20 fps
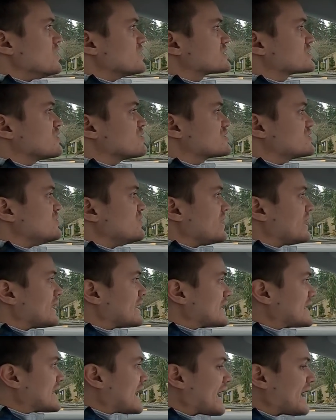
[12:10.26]
So to
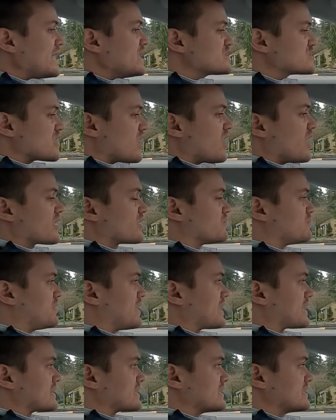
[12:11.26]
engage
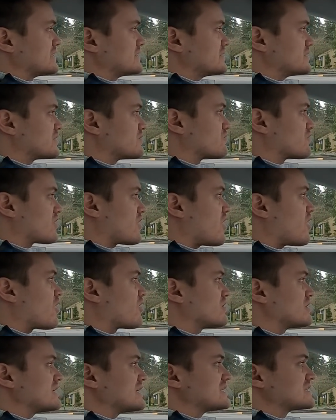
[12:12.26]
Autopilot, the
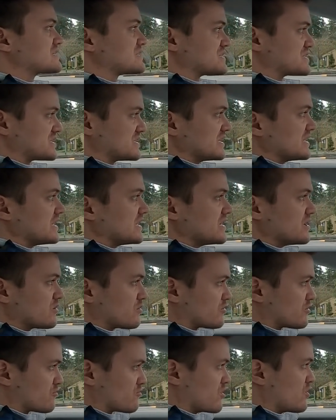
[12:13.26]
car needs to see
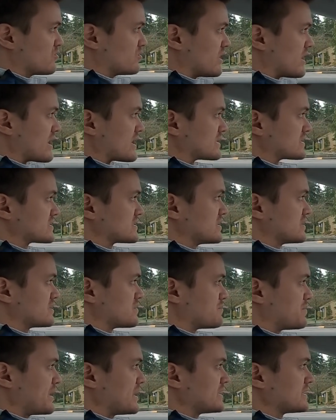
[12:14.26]
the road lines,
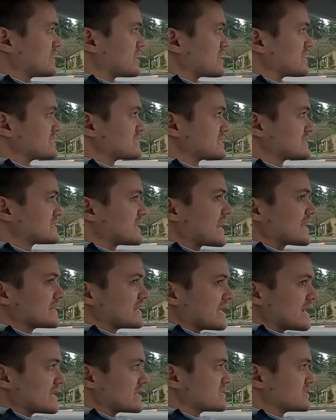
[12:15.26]
the paint lines, the
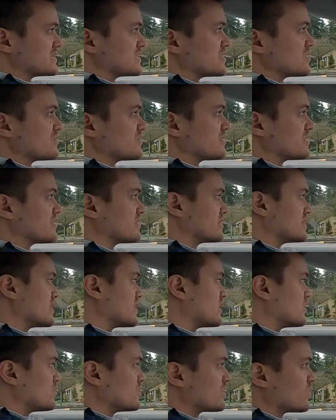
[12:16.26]
side lines, you know, the
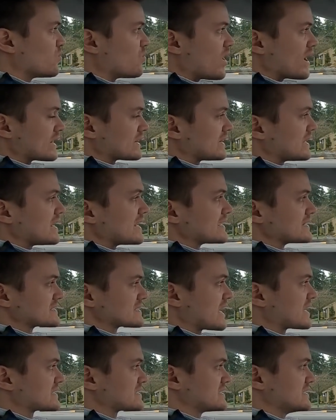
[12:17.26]
yellow and the white
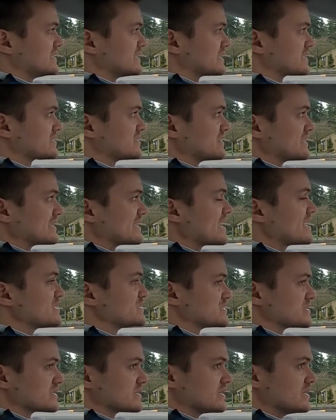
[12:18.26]
lines. Got to see it to
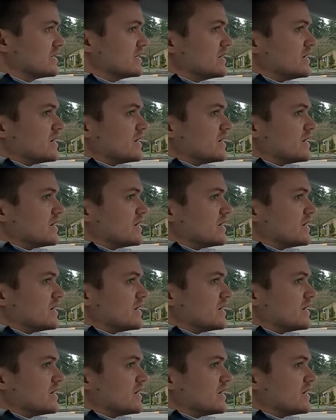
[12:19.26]
engage it.